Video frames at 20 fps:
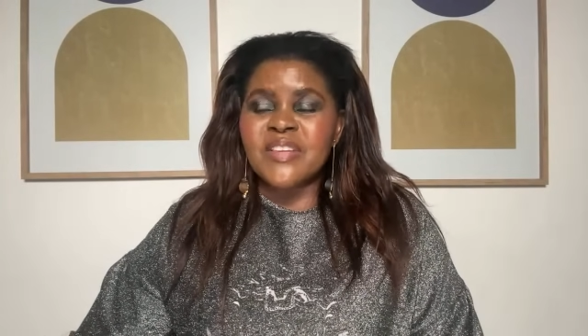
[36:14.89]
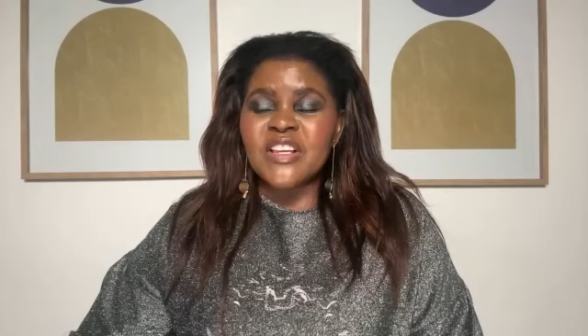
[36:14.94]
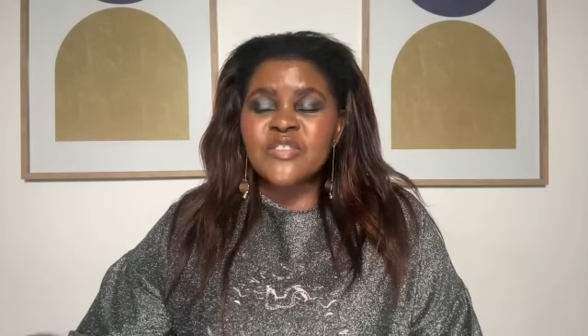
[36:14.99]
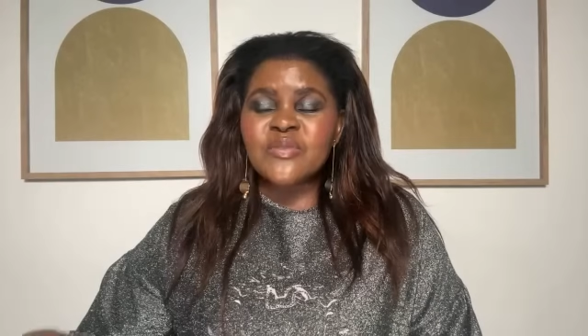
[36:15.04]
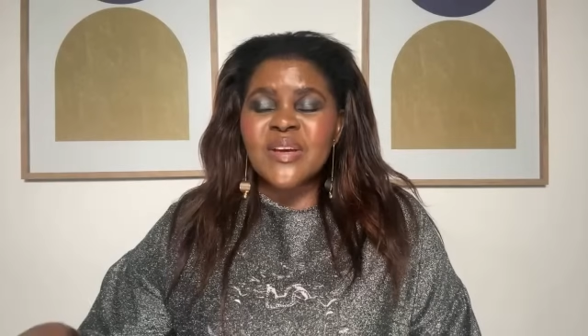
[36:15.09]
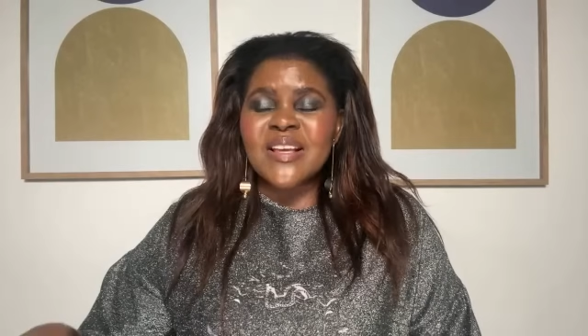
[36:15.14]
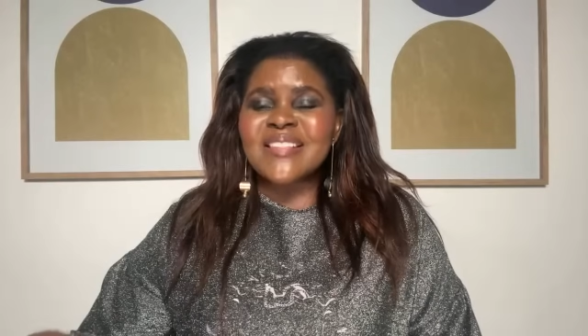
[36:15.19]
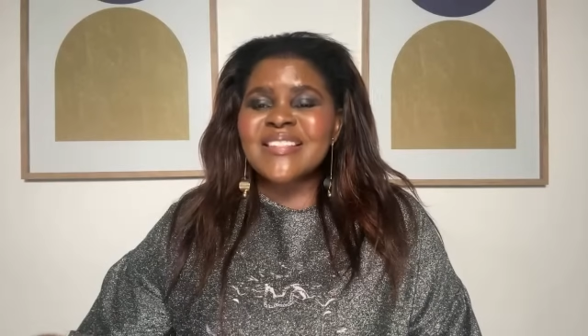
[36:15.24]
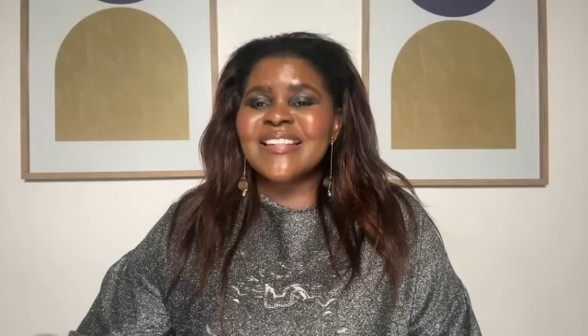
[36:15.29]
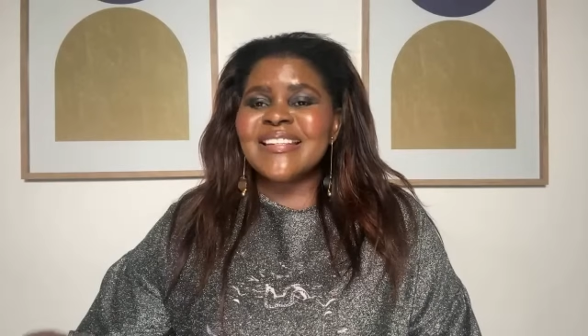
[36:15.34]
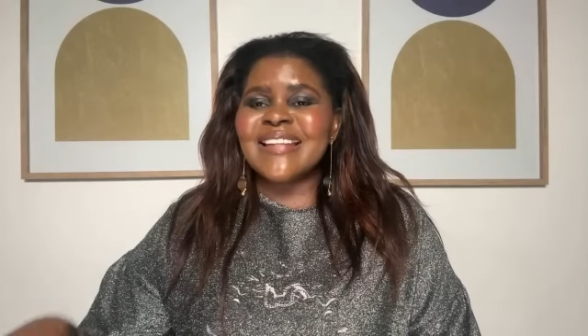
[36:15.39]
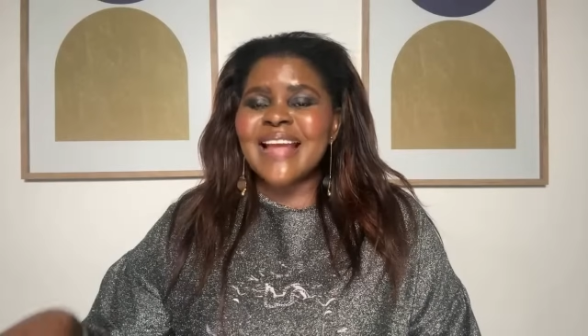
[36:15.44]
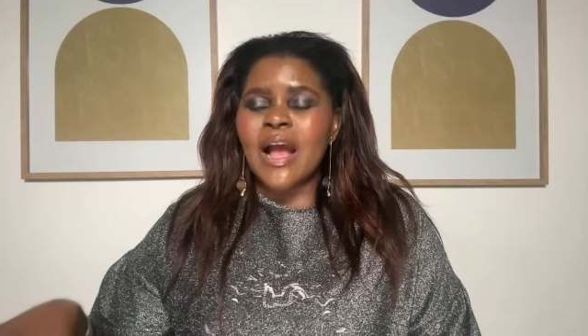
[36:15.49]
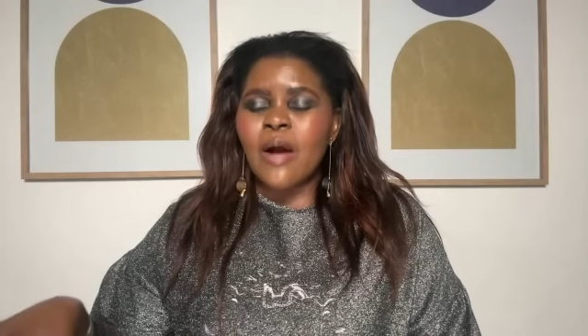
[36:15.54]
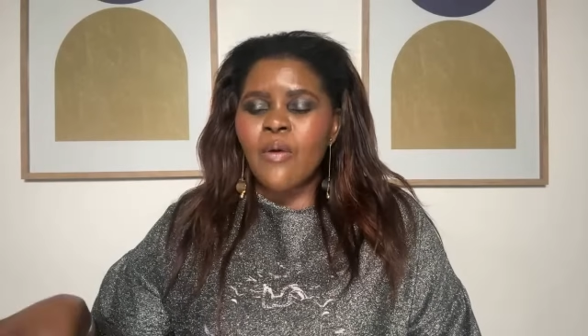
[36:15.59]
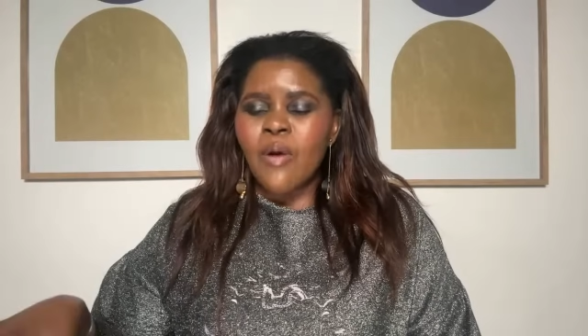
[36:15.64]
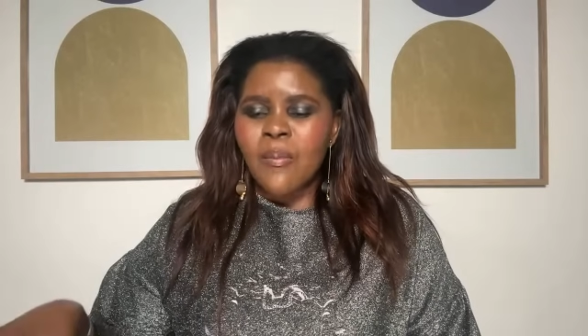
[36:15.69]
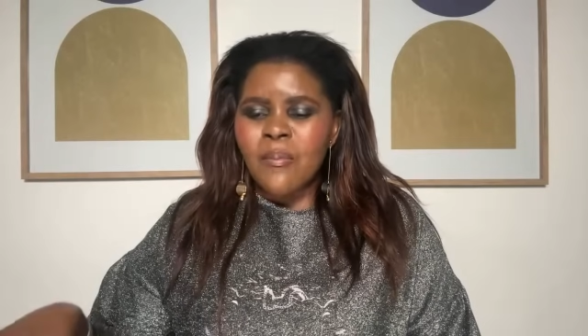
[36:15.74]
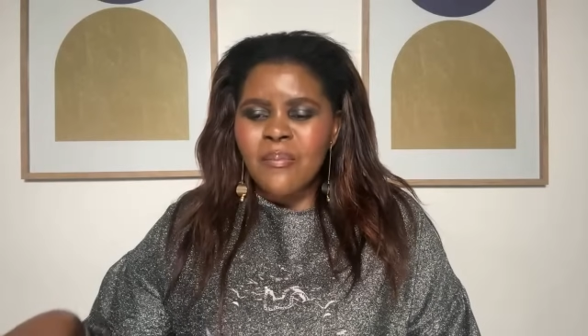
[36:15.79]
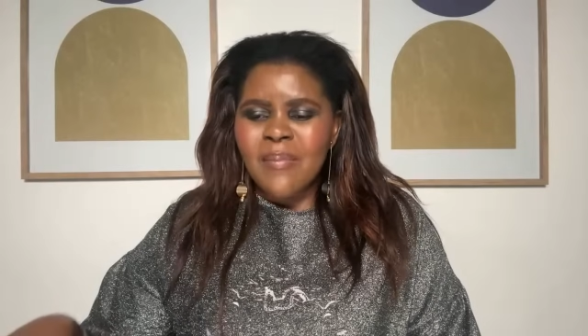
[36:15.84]
That's why I said
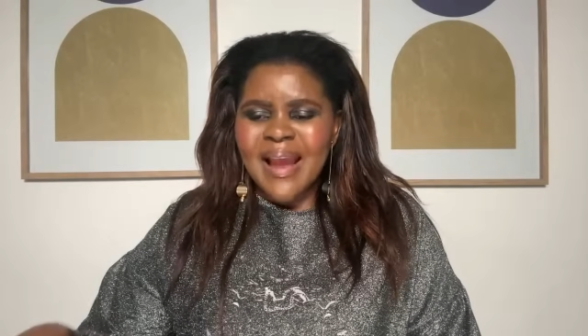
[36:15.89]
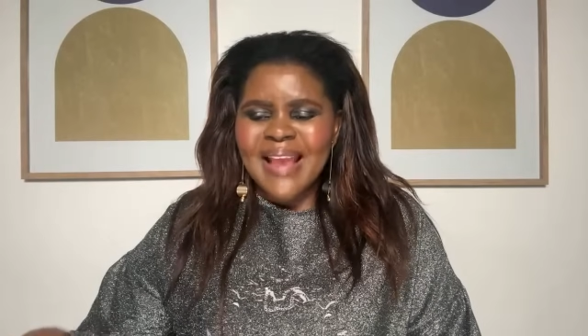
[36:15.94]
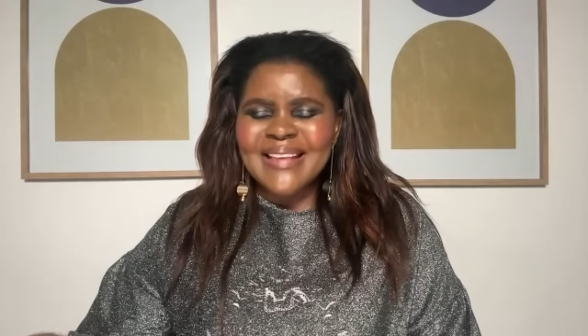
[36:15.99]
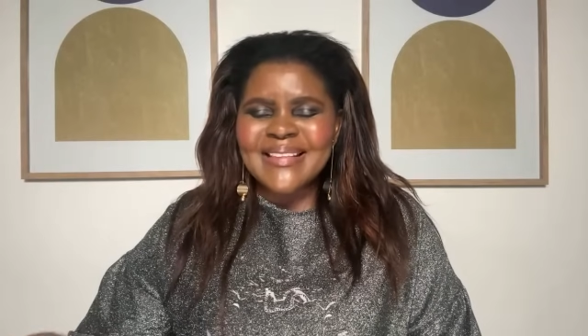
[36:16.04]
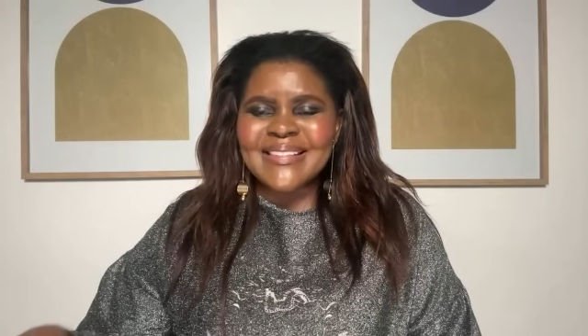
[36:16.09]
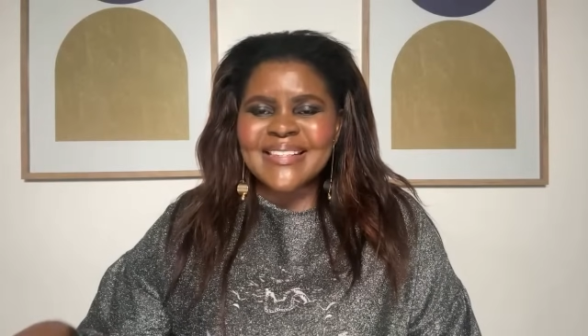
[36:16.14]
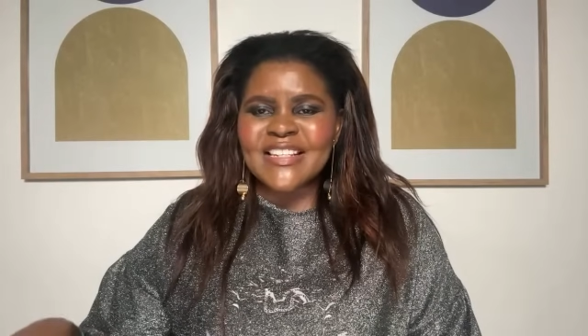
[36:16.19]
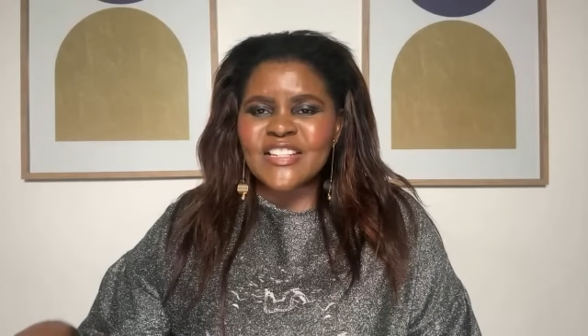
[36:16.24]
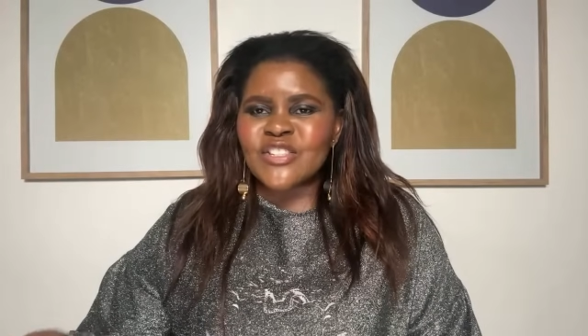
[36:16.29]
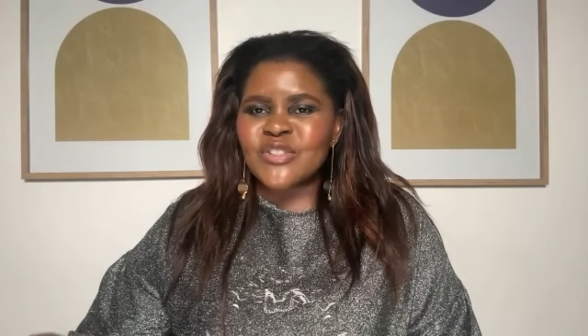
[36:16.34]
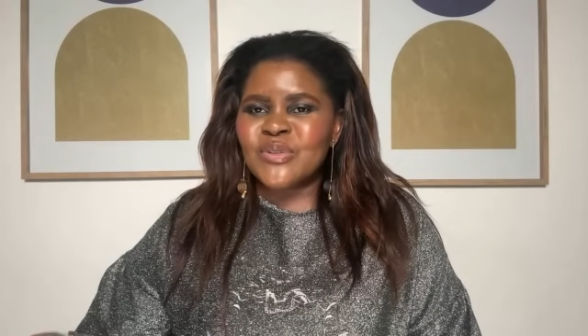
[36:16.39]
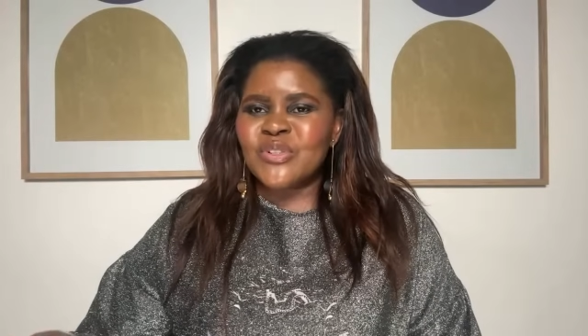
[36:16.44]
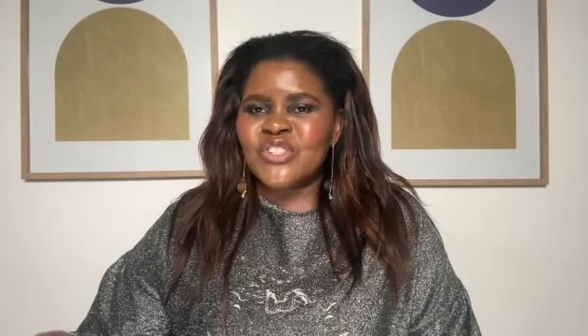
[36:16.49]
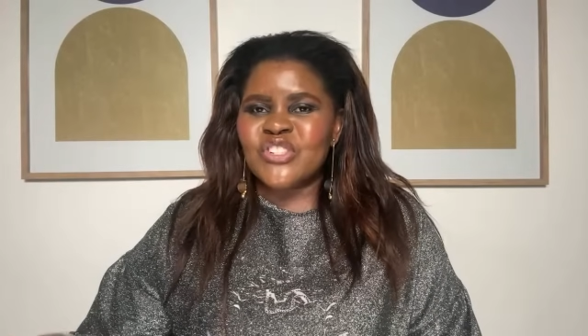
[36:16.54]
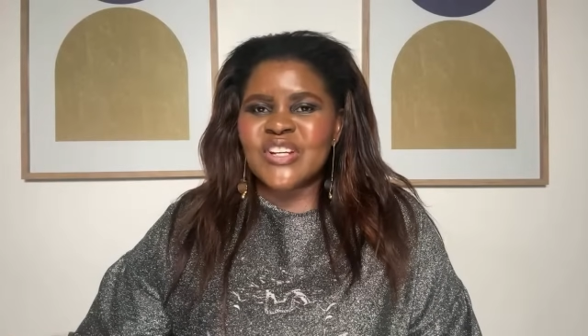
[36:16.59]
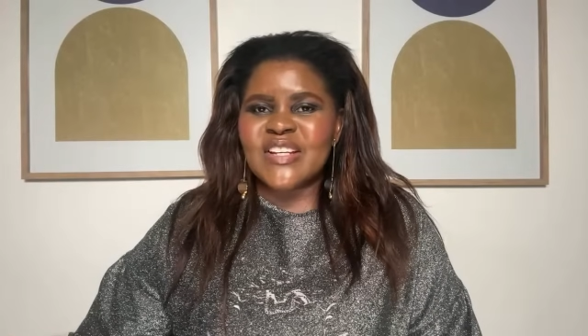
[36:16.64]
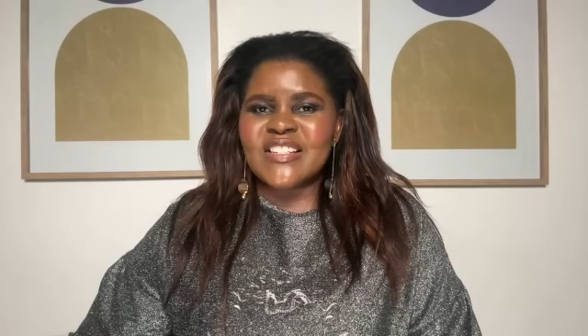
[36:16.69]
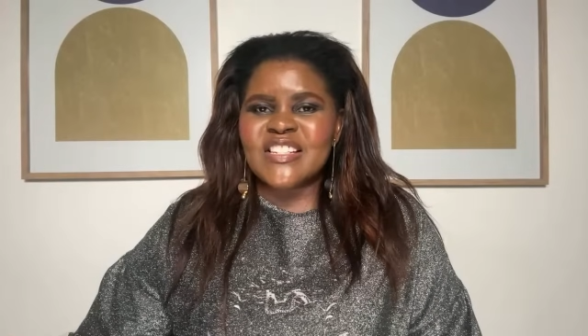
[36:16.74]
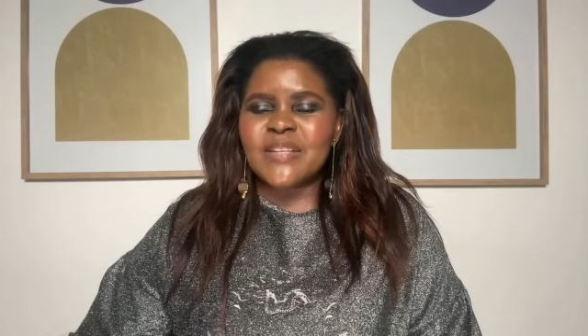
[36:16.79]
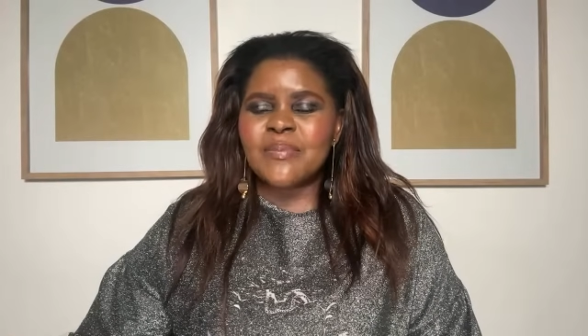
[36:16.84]
our minds has to change.